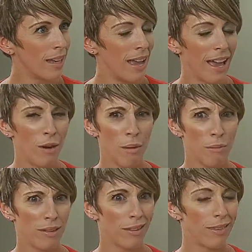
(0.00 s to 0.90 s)
And I remember
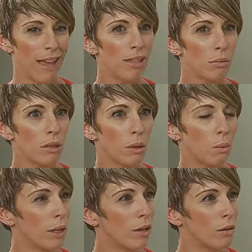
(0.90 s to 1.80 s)
thinking, that's really
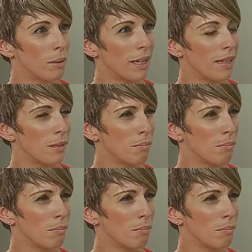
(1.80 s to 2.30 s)
weird because